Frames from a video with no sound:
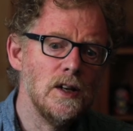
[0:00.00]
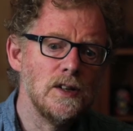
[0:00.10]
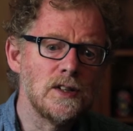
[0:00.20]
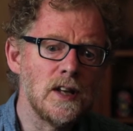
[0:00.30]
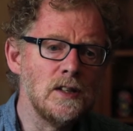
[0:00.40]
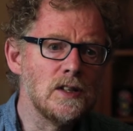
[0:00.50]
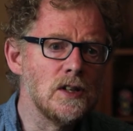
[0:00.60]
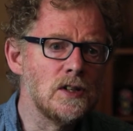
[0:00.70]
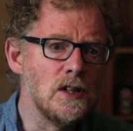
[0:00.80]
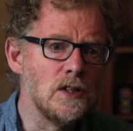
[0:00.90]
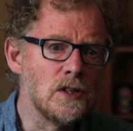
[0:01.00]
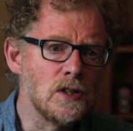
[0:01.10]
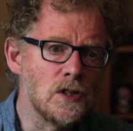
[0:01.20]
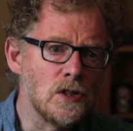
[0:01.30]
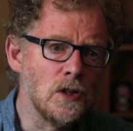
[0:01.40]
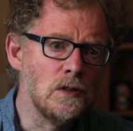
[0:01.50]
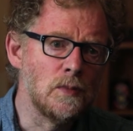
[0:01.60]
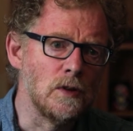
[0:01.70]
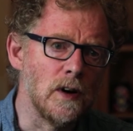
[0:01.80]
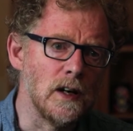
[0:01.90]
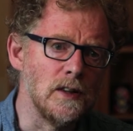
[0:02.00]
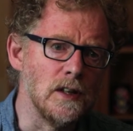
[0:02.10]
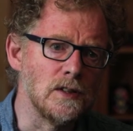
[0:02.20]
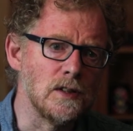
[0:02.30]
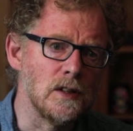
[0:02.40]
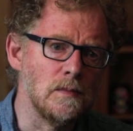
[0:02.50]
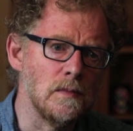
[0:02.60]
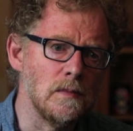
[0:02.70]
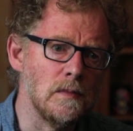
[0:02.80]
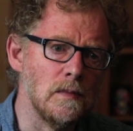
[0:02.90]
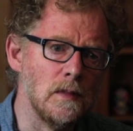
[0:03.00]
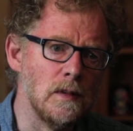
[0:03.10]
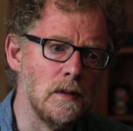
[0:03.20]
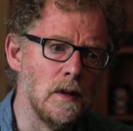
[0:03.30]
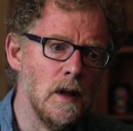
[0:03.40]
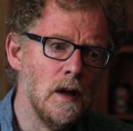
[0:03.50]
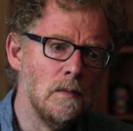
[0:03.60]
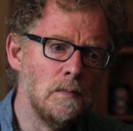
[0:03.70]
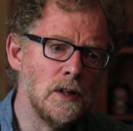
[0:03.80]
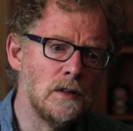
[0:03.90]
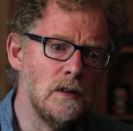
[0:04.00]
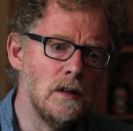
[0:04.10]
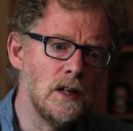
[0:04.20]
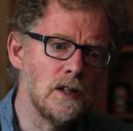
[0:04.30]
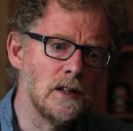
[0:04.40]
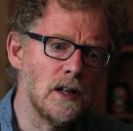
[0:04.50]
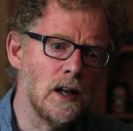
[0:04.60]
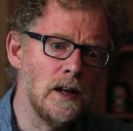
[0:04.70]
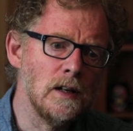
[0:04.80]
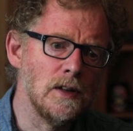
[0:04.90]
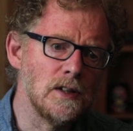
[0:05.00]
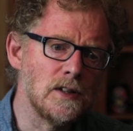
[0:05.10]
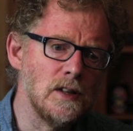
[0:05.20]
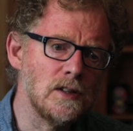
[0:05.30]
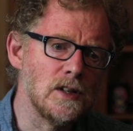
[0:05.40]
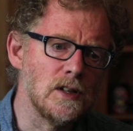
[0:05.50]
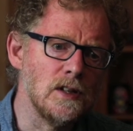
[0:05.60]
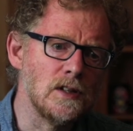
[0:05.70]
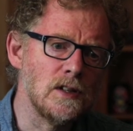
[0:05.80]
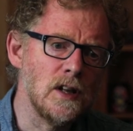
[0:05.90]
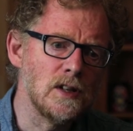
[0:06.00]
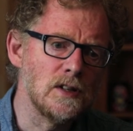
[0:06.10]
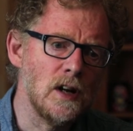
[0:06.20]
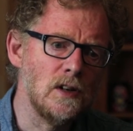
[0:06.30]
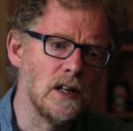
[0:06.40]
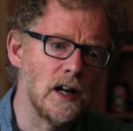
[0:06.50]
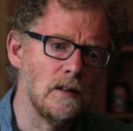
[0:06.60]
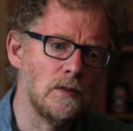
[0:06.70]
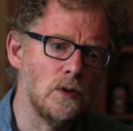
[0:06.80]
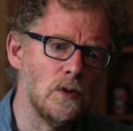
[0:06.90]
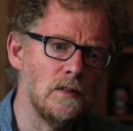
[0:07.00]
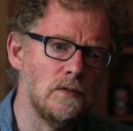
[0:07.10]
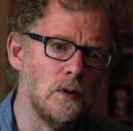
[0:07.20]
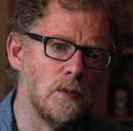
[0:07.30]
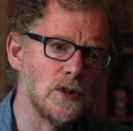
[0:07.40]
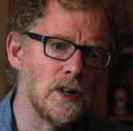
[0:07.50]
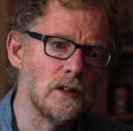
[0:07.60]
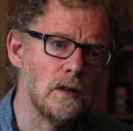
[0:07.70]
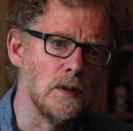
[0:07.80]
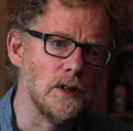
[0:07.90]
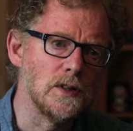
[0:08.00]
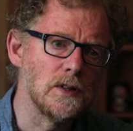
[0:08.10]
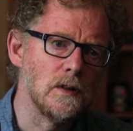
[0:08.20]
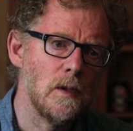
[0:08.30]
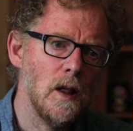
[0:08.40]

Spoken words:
Censuses should provide this, but it's unclear that censuses necessarily cover all informal settlements.